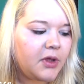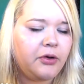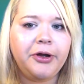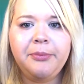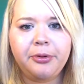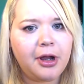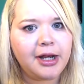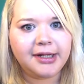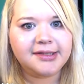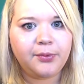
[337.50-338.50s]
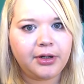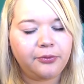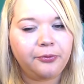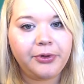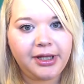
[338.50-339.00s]
cream products work
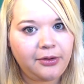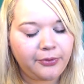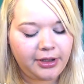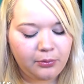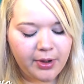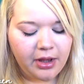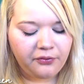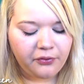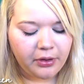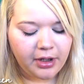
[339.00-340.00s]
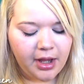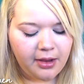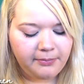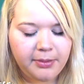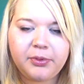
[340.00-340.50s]
really well for
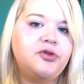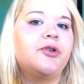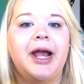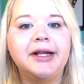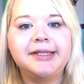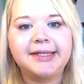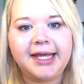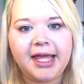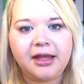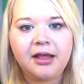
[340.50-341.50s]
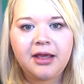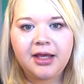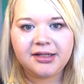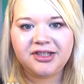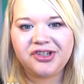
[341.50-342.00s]
people with drier skin,
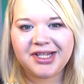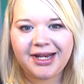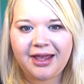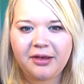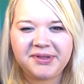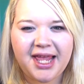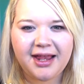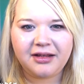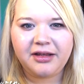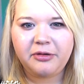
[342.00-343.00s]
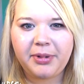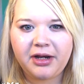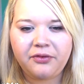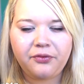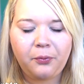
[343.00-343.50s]
because it just kind of helps add a little bit
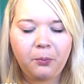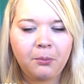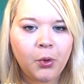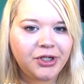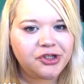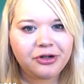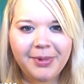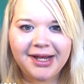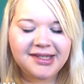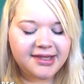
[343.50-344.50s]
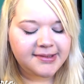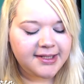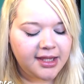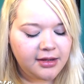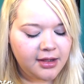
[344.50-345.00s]
of moisture back to the
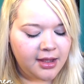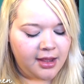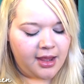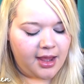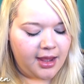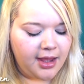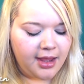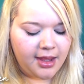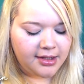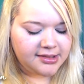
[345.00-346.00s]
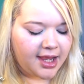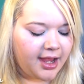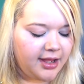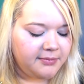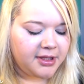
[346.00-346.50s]
skin. And
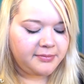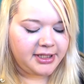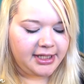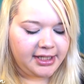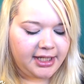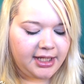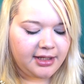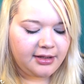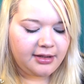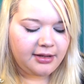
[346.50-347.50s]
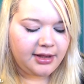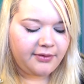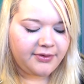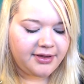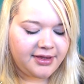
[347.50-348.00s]
I am completely in
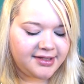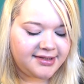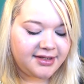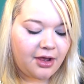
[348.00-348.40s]
love with this